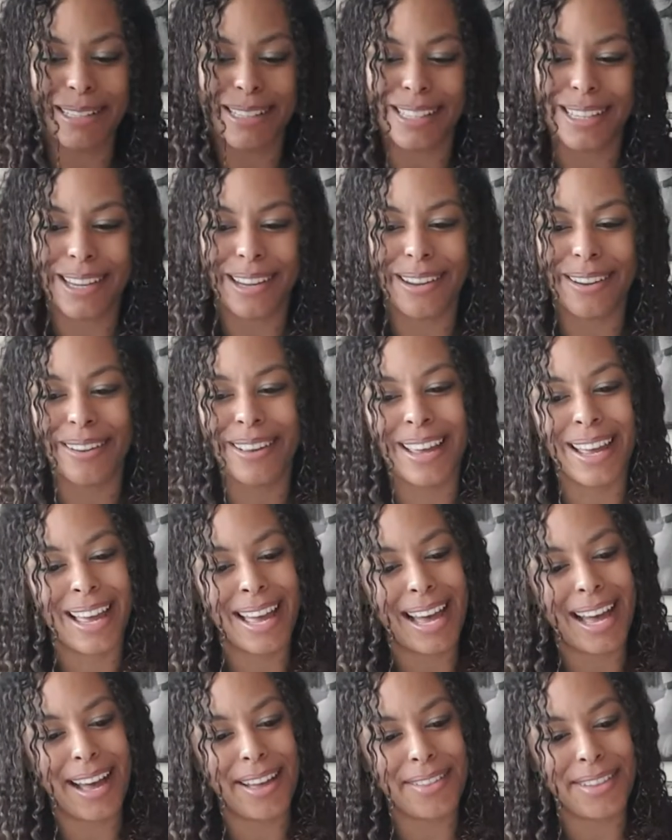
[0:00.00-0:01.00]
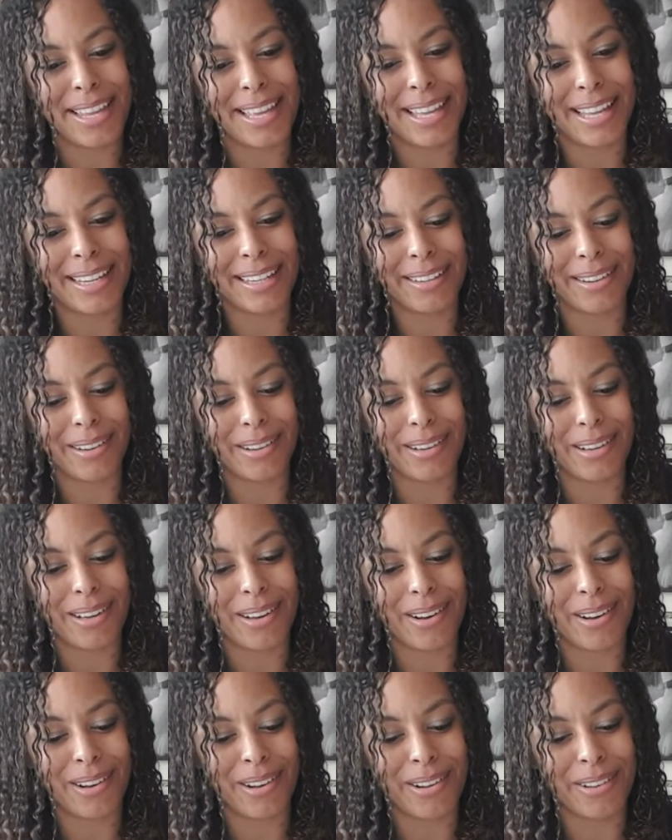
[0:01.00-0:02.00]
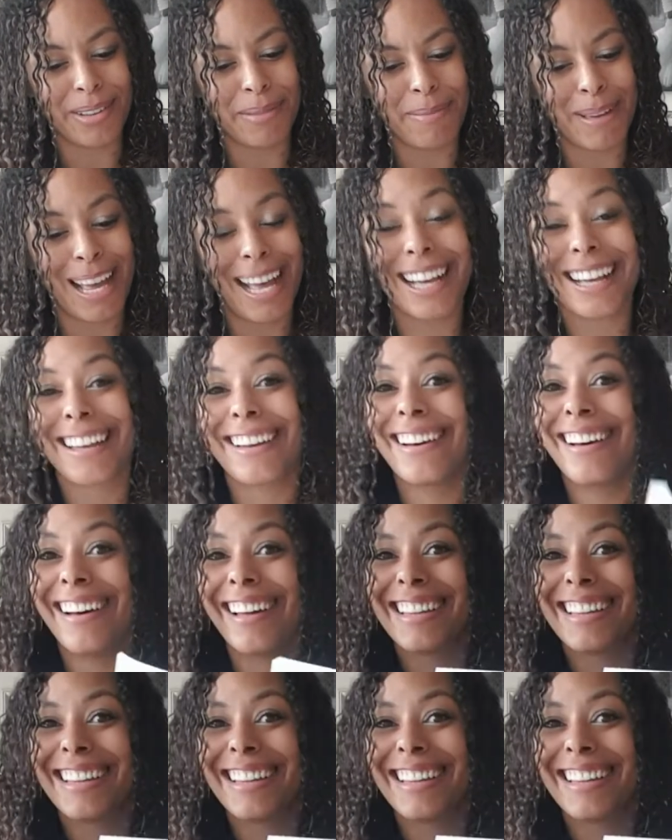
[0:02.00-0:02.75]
So, and then on the back,